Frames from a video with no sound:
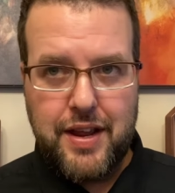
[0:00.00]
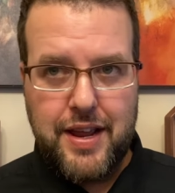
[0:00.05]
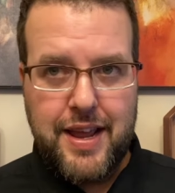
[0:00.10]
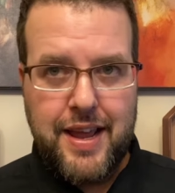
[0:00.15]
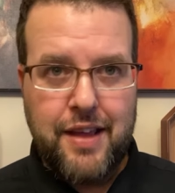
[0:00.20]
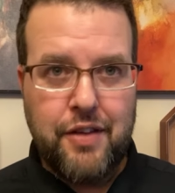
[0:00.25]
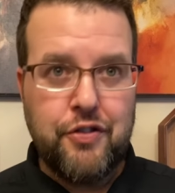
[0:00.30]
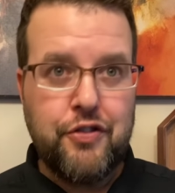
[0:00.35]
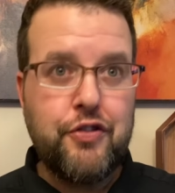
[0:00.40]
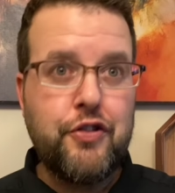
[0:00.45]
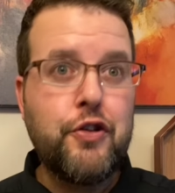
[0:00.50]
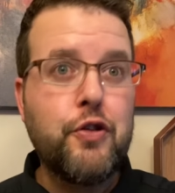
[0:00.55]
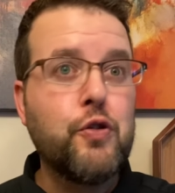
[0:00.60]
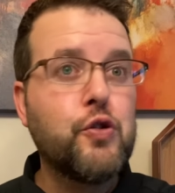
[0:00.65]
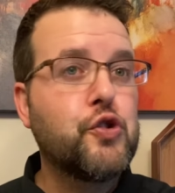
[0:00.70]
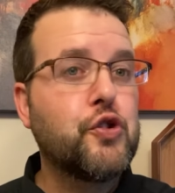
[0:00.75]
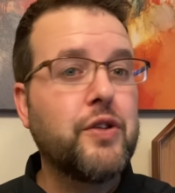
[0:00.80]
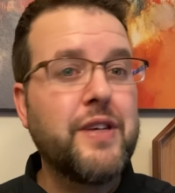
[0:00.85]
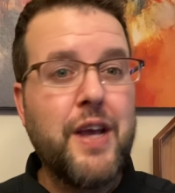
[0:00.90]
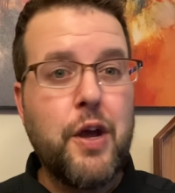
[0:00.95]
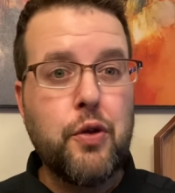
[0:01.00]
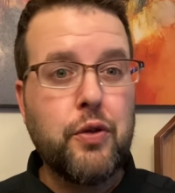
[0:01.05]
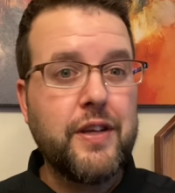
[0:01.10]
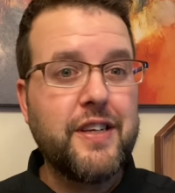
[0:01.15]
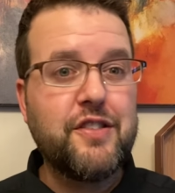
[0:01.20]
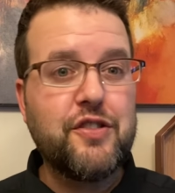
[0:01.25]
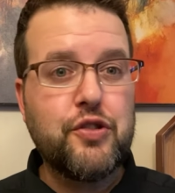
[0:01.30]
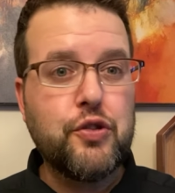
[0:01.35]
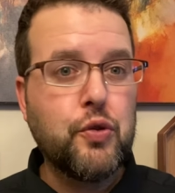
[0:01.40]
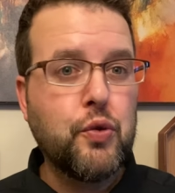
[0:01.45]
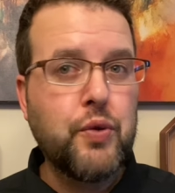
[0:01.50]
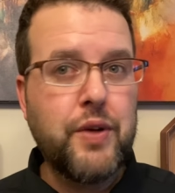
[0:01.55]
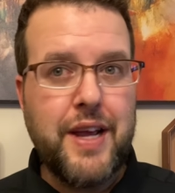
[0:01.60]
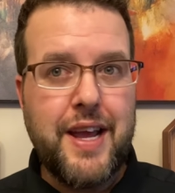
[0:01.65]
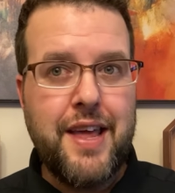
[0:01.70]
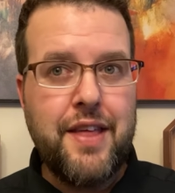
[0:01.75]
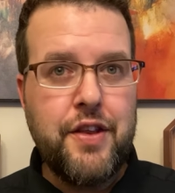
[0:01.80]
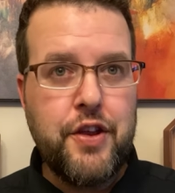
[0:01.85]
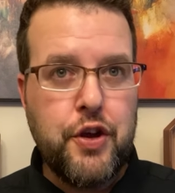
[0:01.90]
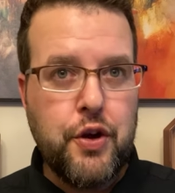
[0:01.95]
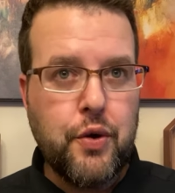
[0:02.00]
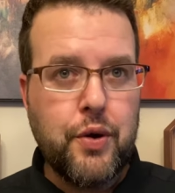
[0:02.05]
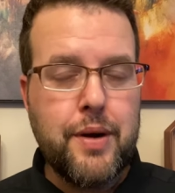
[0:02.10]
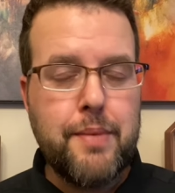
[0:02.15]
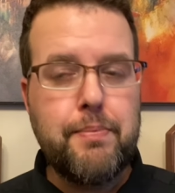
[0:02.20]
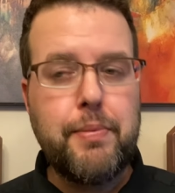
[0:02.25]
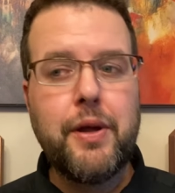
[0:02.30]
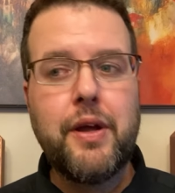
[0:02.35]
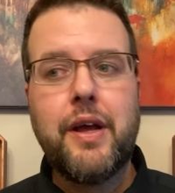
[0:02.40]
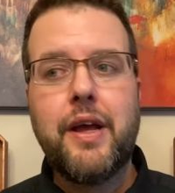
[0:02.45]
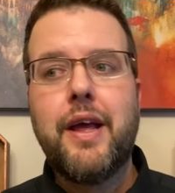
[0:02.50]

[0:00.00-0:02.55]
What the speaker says: is usually only sold in Europe.